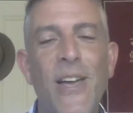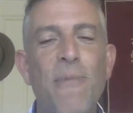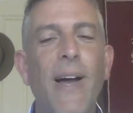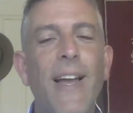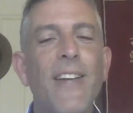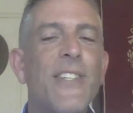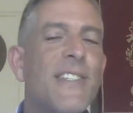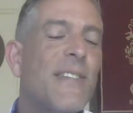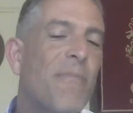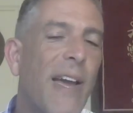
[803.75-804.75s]
My hunch is
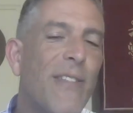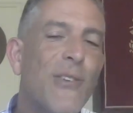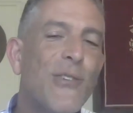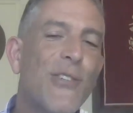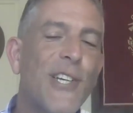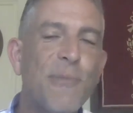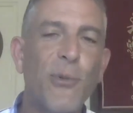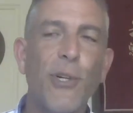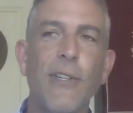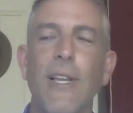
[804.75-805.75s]
that Matthew's
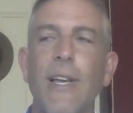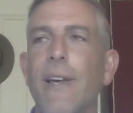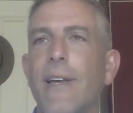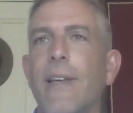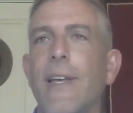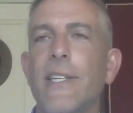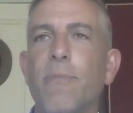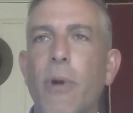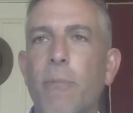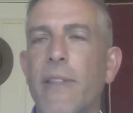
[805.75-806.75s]
gospel is
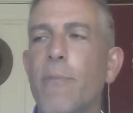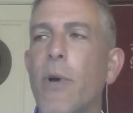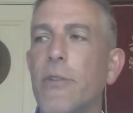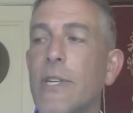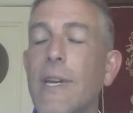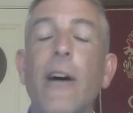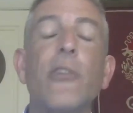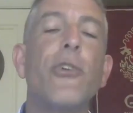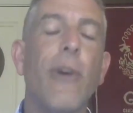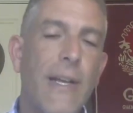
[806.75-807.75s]
probably the most
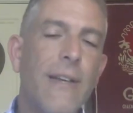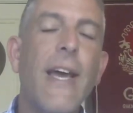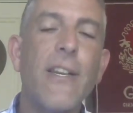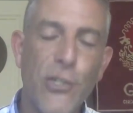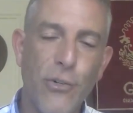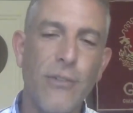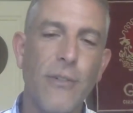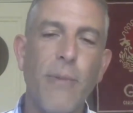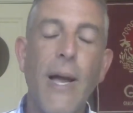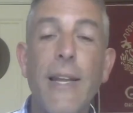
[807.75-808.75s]
culturally natural,
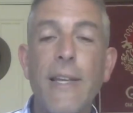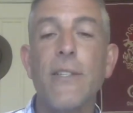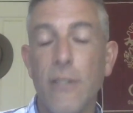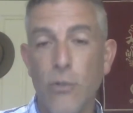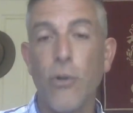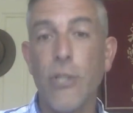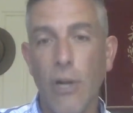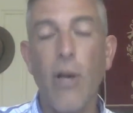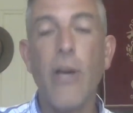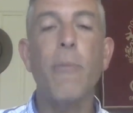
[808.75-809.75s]
partly because it talks a
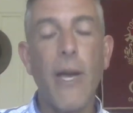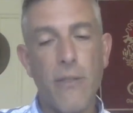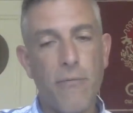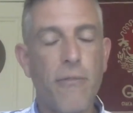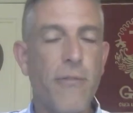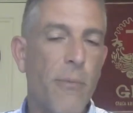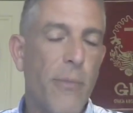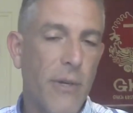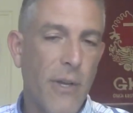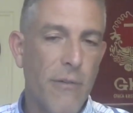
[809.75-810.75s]
lot about the
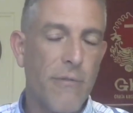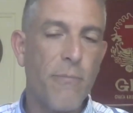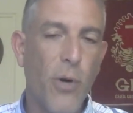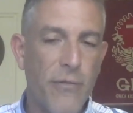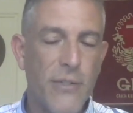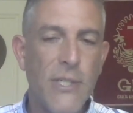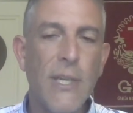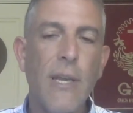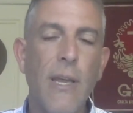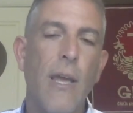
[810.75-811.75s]
fulfillment of
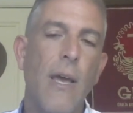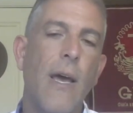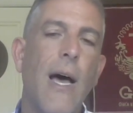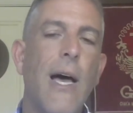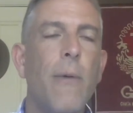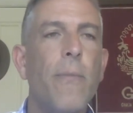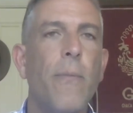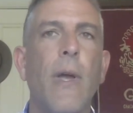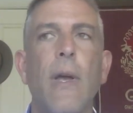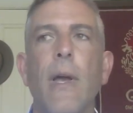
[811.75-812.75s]
prophecy,
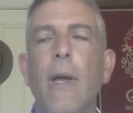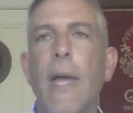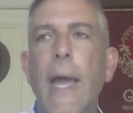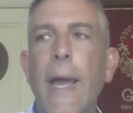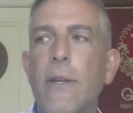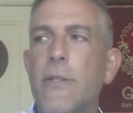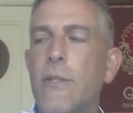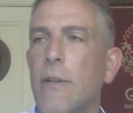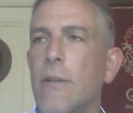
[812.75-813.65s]
and